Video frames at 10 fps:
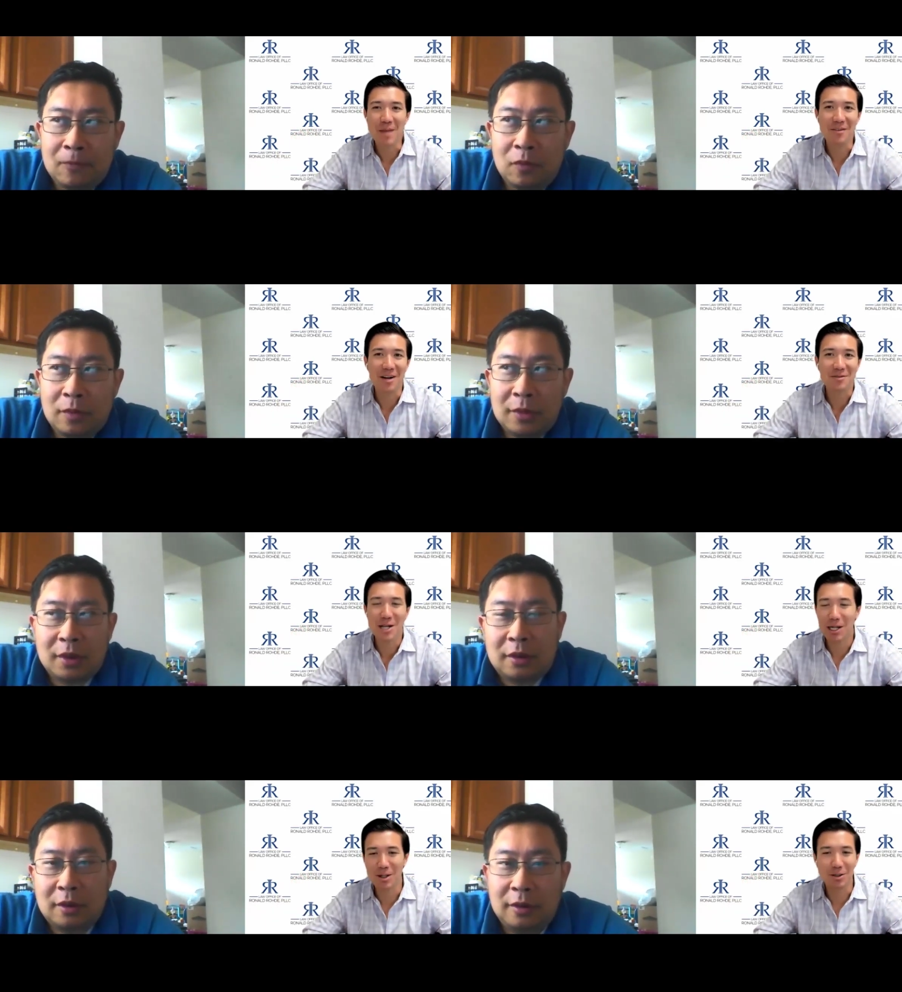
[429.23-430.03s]
Speaker 1: I've, I've,
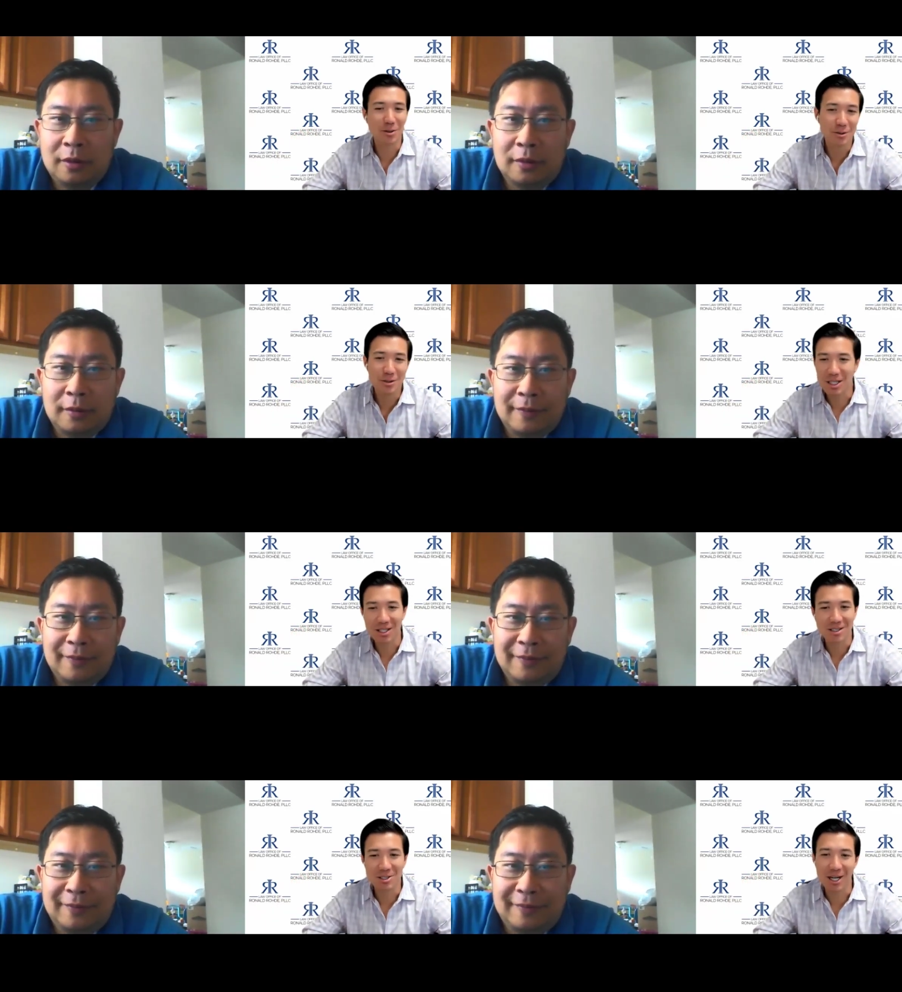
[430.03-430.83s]
talked about gurus a
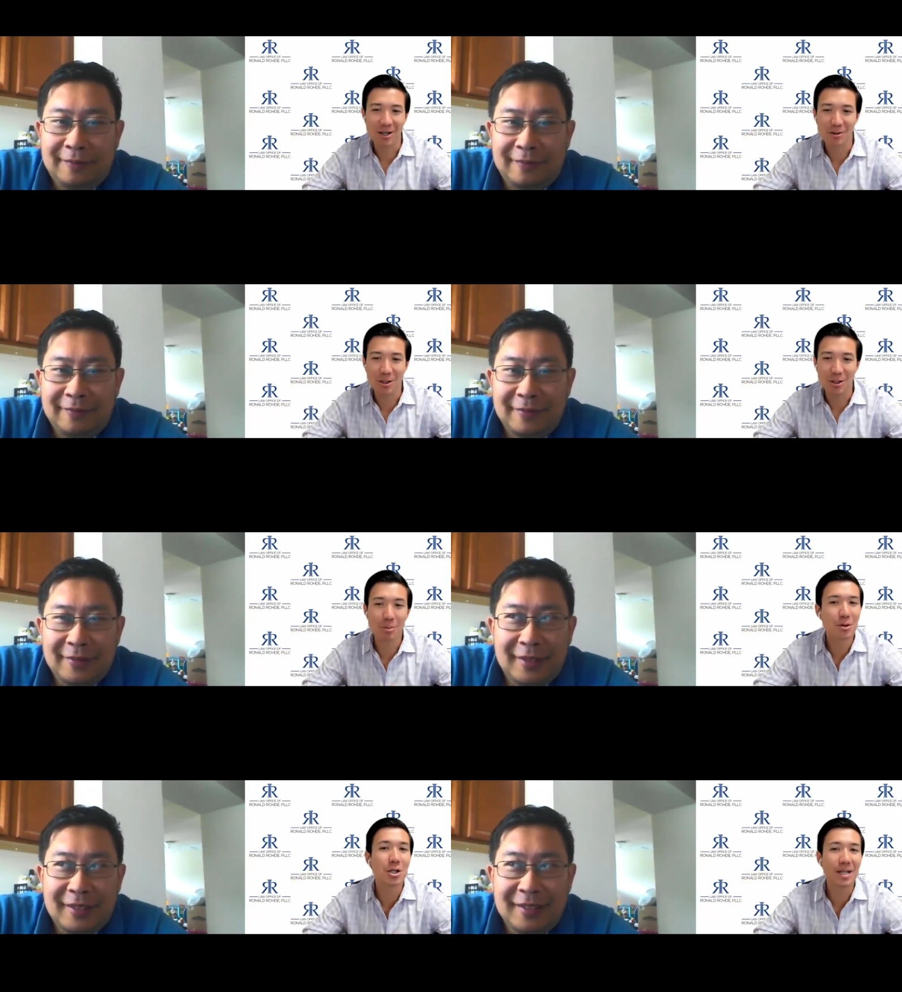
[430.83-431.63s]
lot on the channel you know
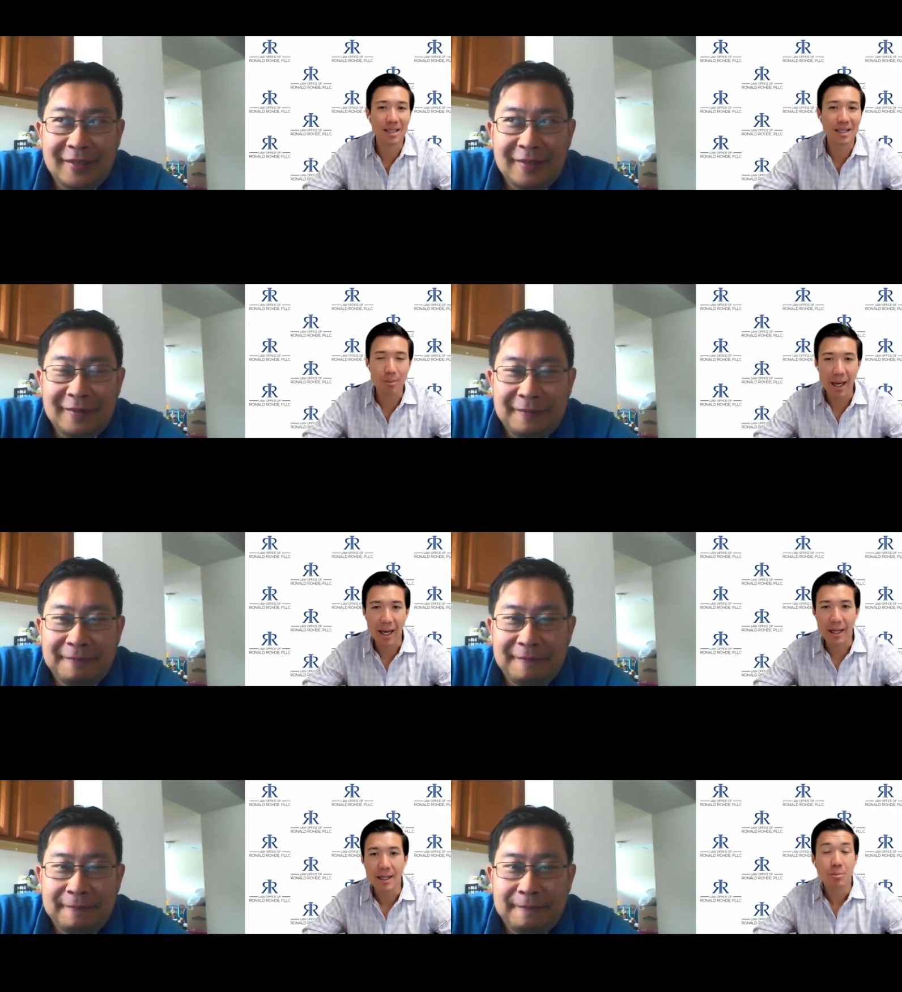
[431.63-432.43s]
both good and the
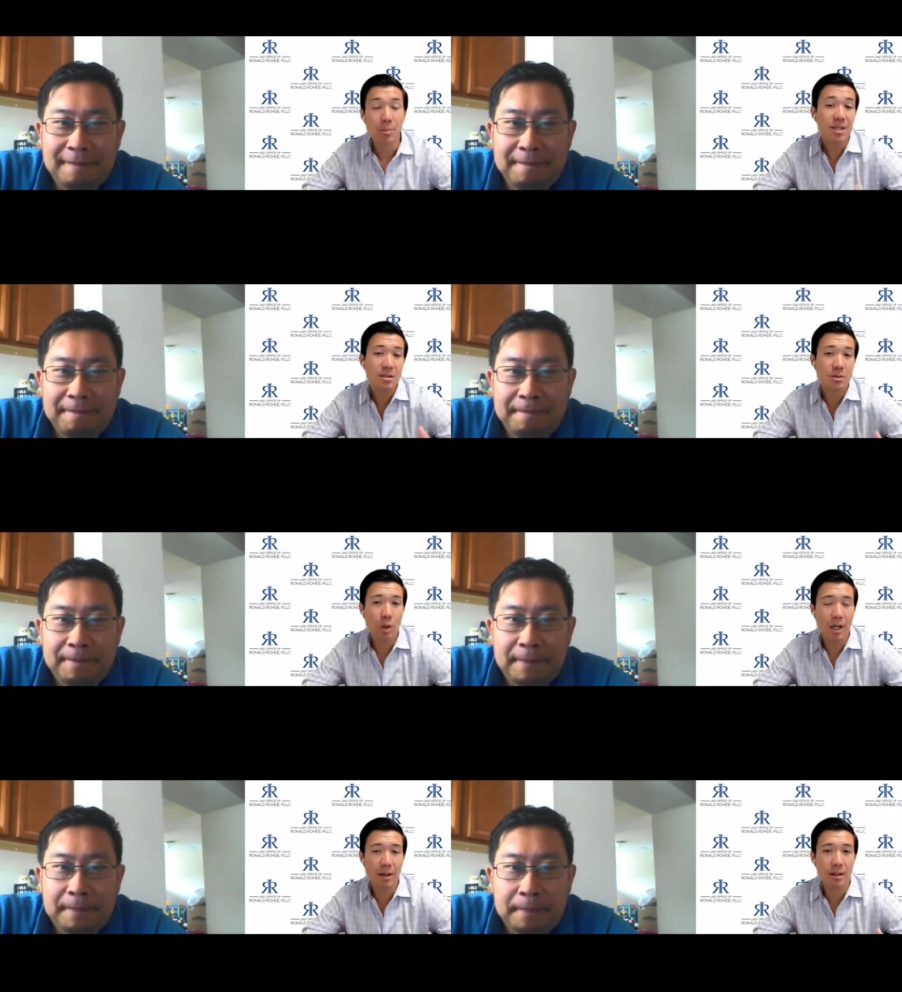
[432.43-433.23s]
bad but this is
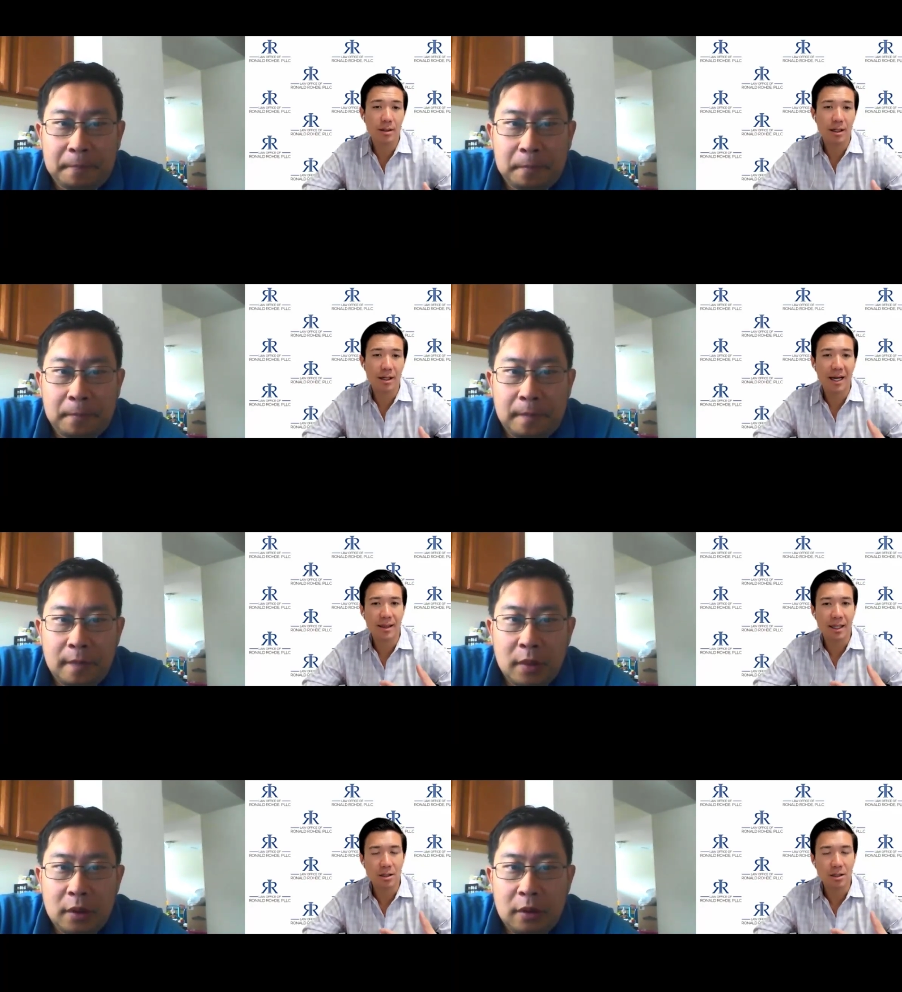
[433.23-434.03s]
one of the, the i
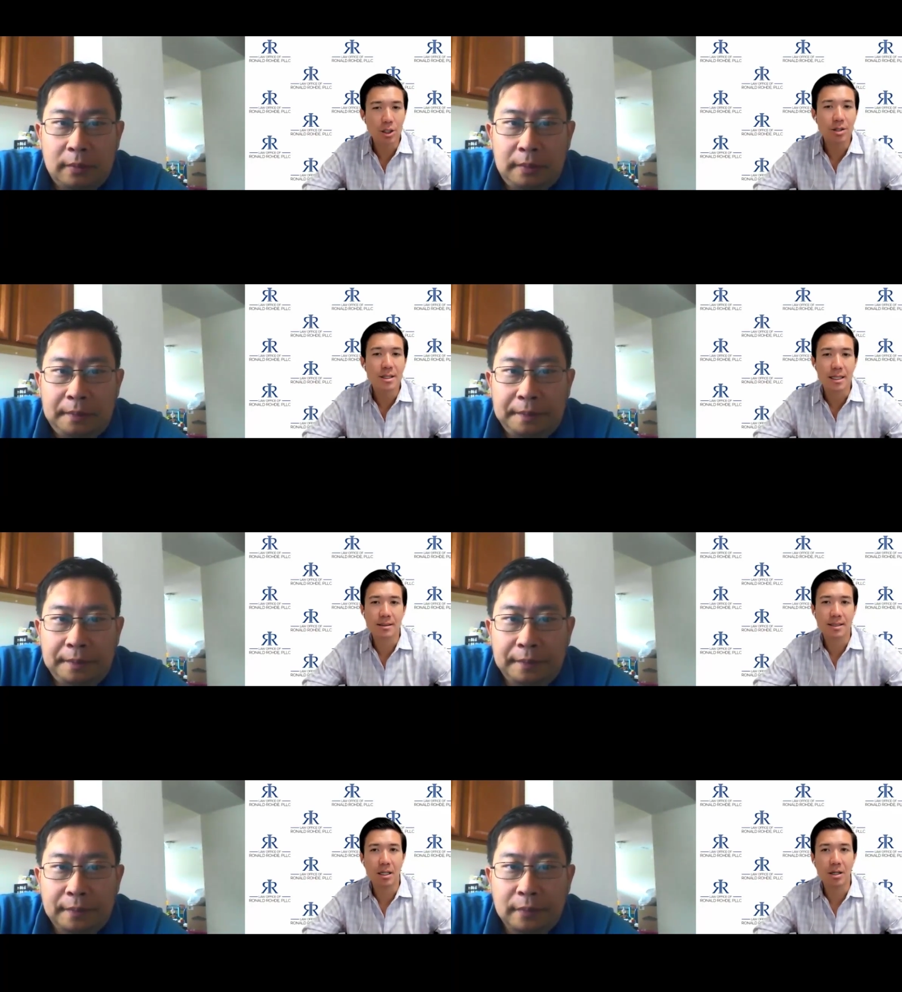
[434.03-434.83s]
think the good
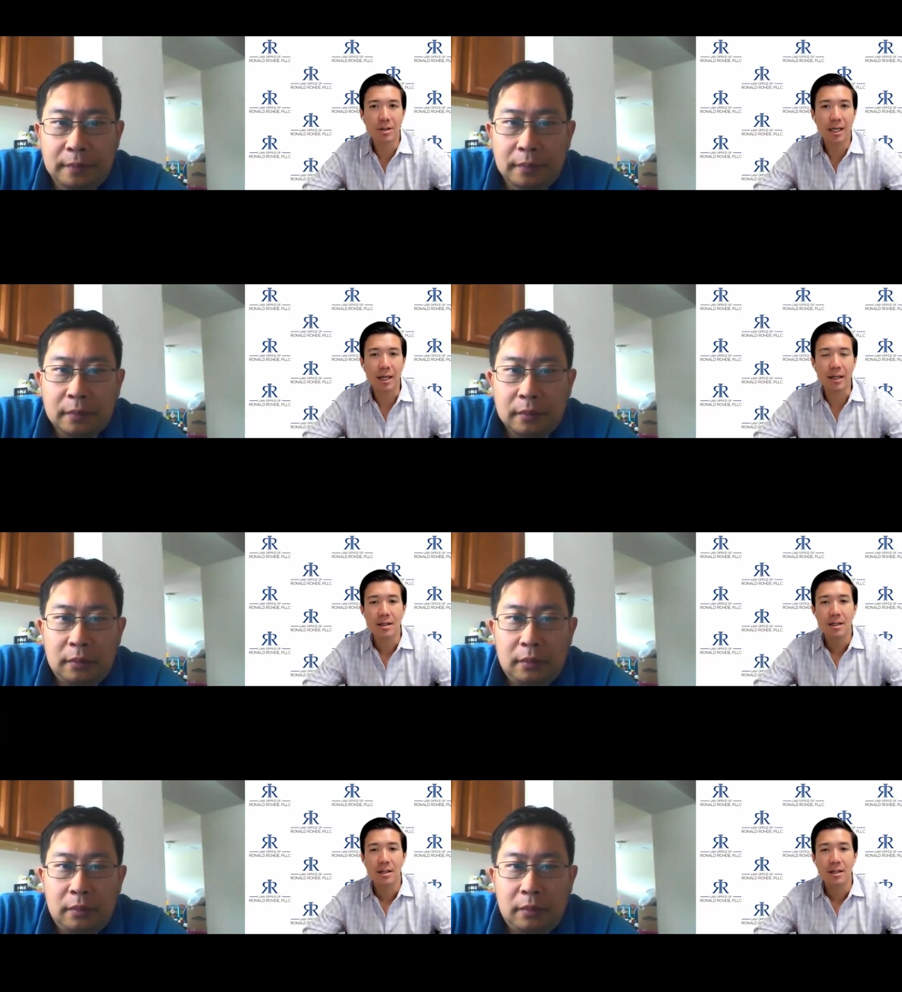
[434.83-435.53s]
things that you get